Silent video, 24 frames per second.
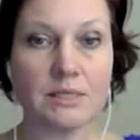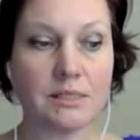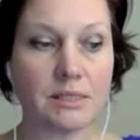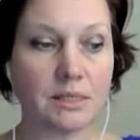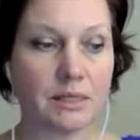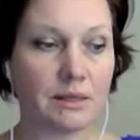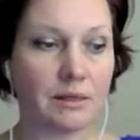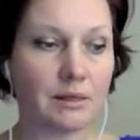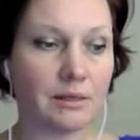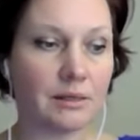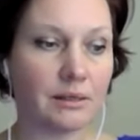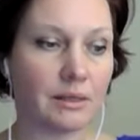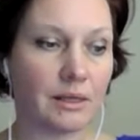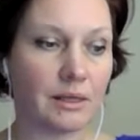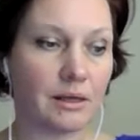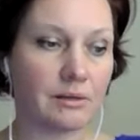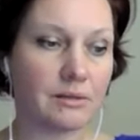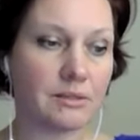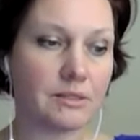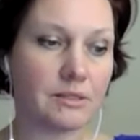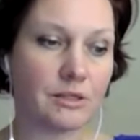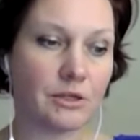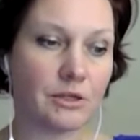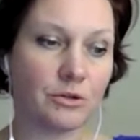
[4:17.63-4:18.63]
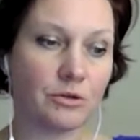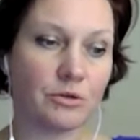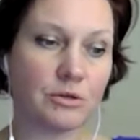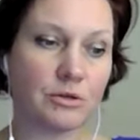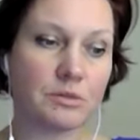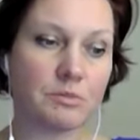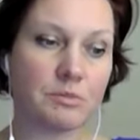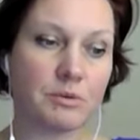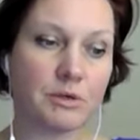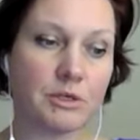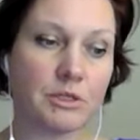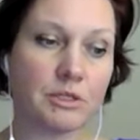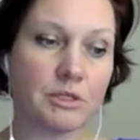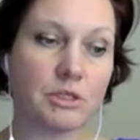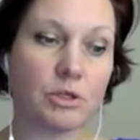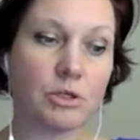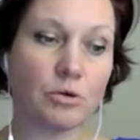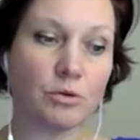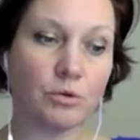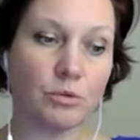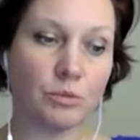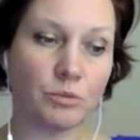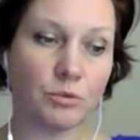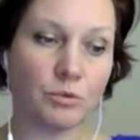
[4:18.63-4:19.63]
single adults tend to experience
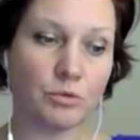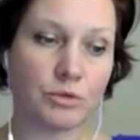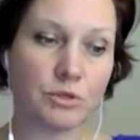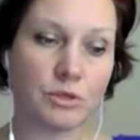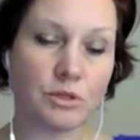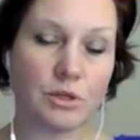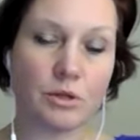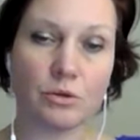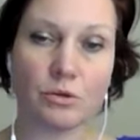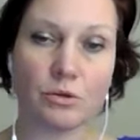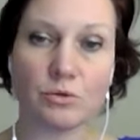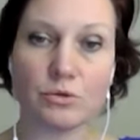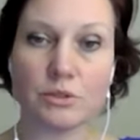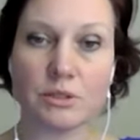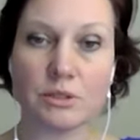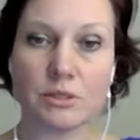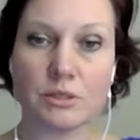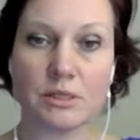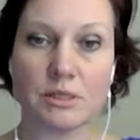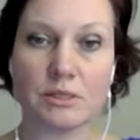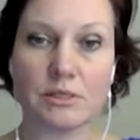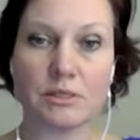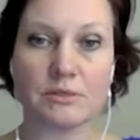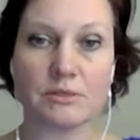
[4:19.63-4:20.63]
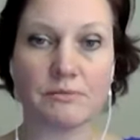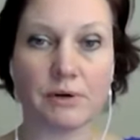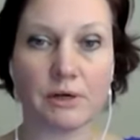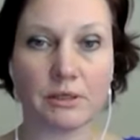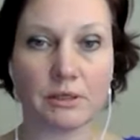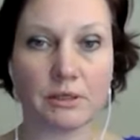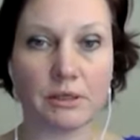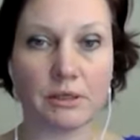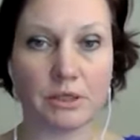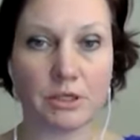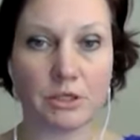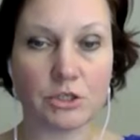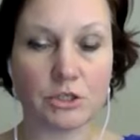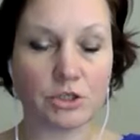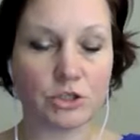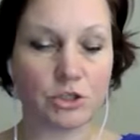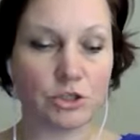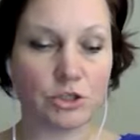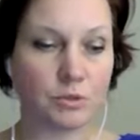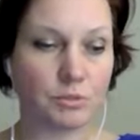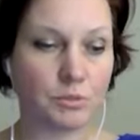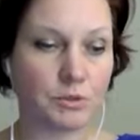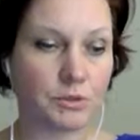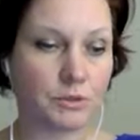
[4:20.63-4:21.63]
lower moods when not in satisfying
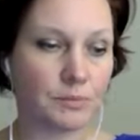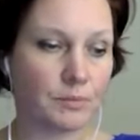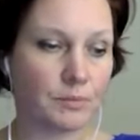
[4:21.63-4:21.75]
relationships.